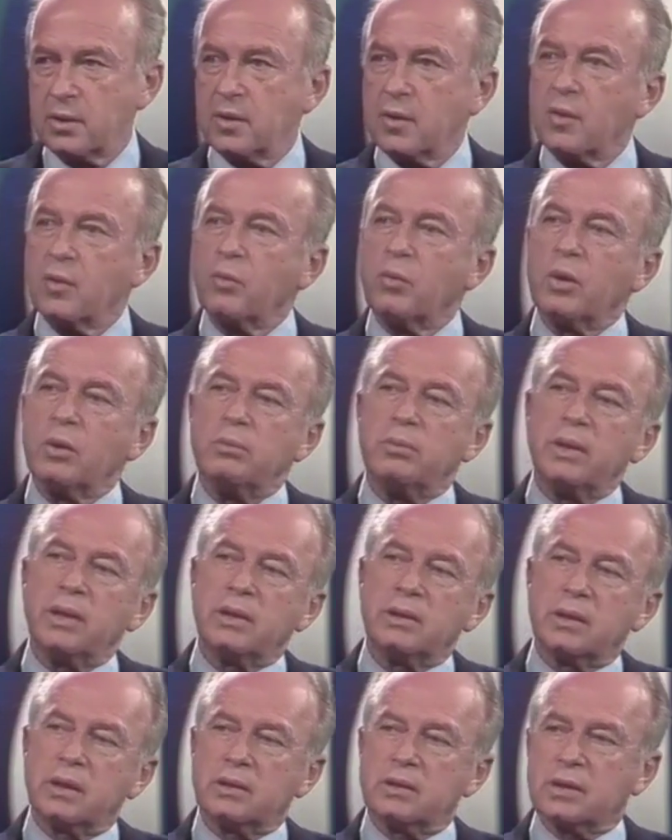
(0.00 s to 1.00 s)
For
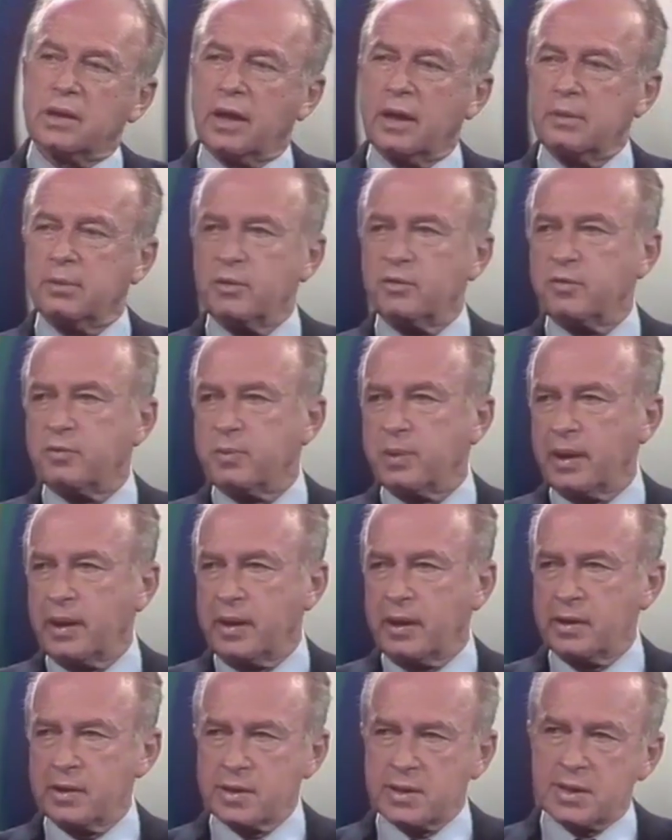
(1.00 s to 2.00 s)
that, we
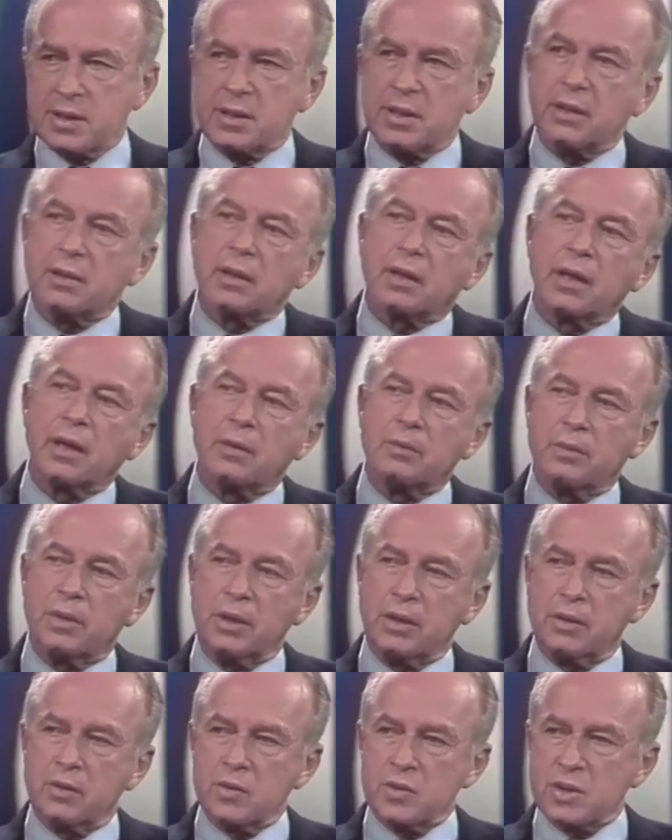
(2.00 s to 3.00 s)
build a type of
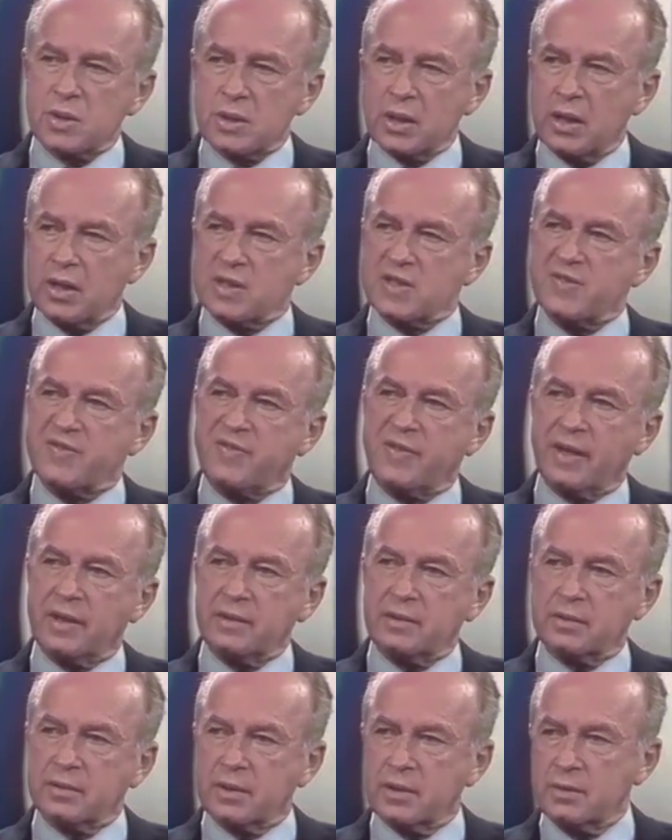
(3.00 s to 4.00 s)
planes that can
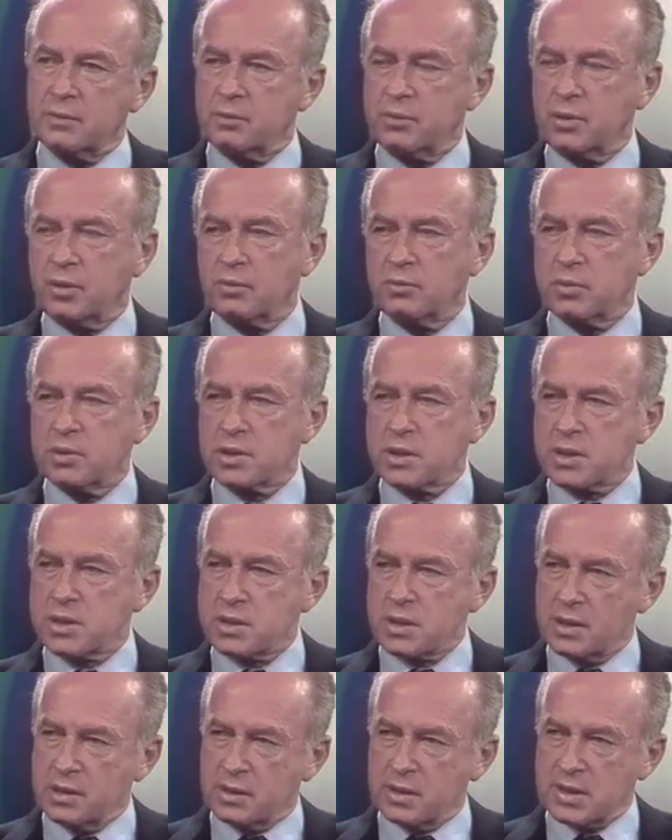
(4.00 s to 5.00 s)
be used as
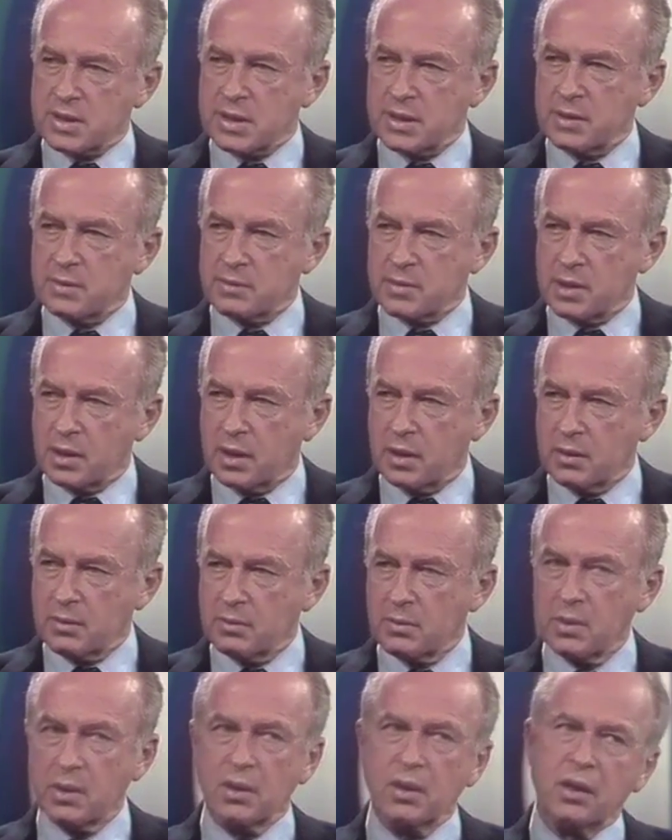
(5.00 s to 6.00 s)
fighter and
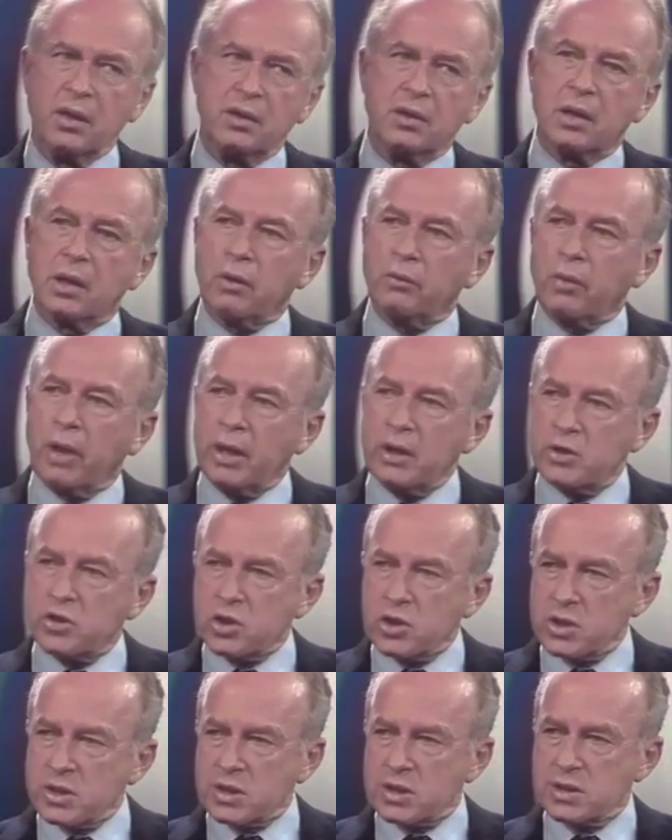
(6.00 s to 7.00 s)
bombers at the same
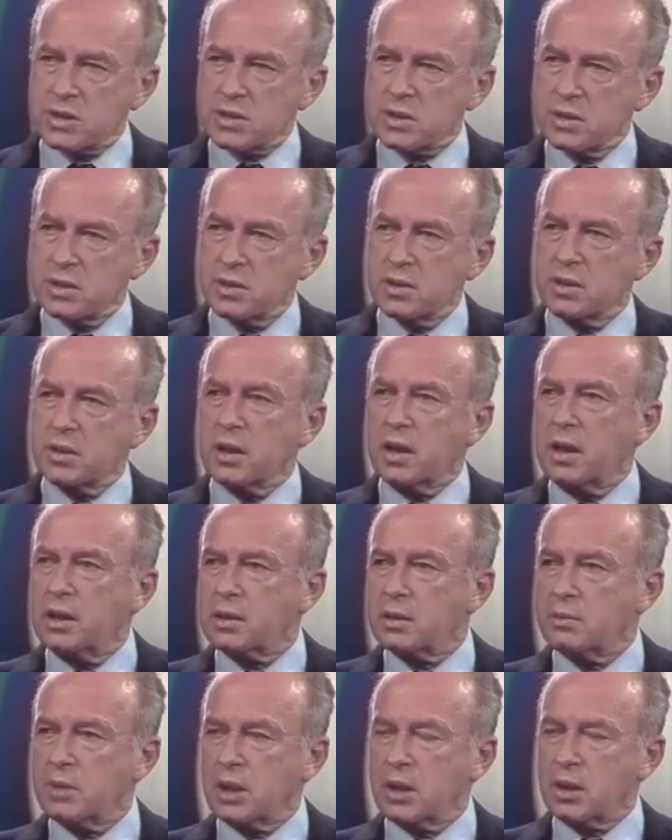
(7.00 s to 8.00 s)
time. Their
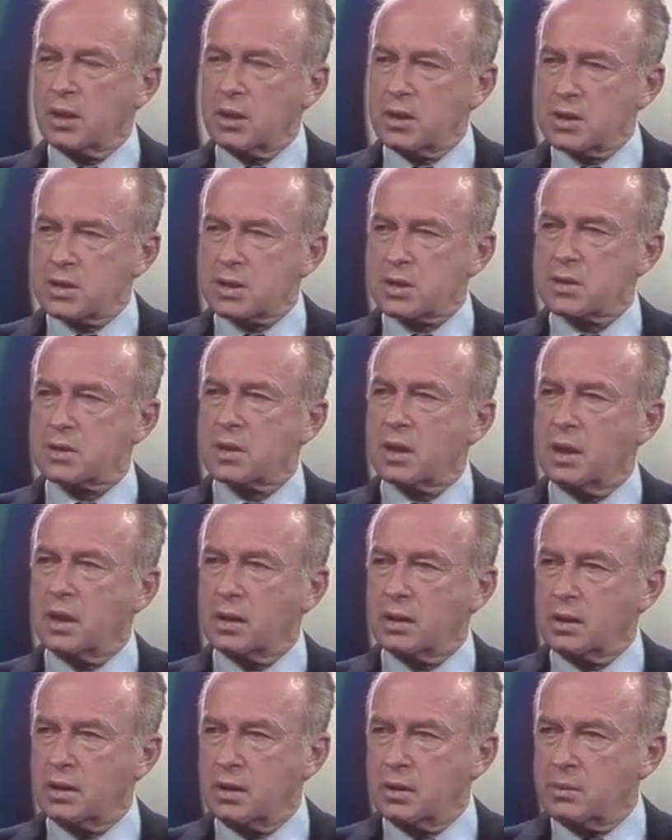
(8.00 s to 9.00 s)
ranges
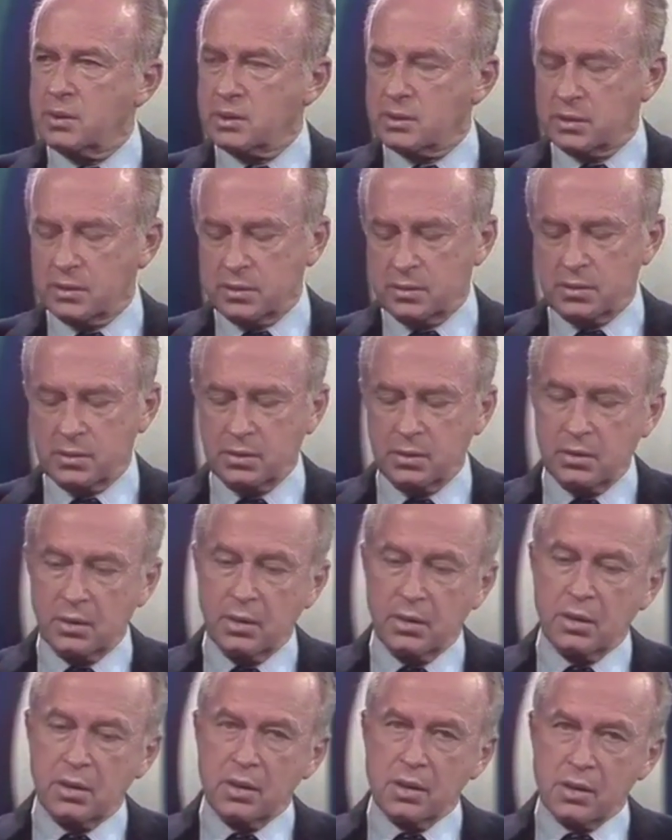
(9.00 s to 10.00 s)
in the Middle East
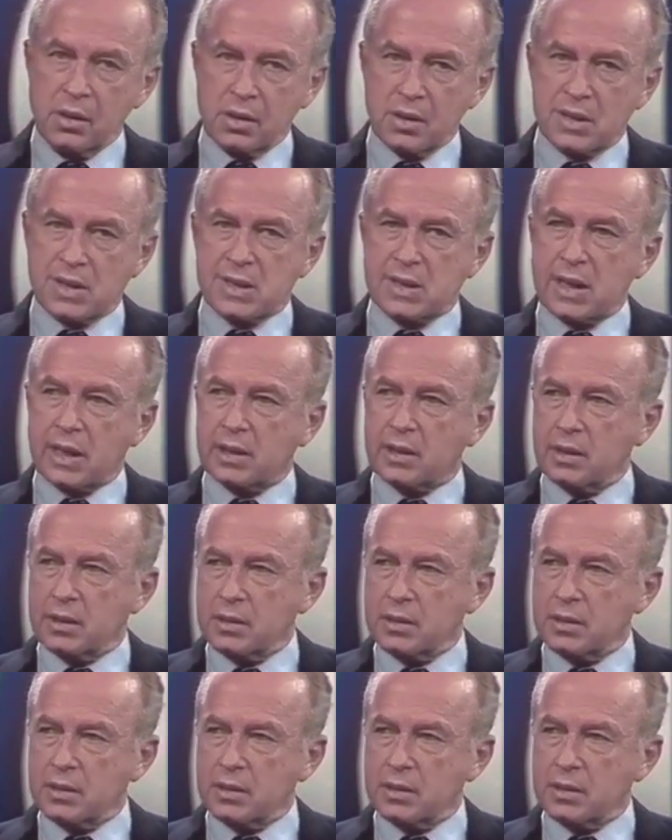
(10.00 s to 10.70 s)
are limited.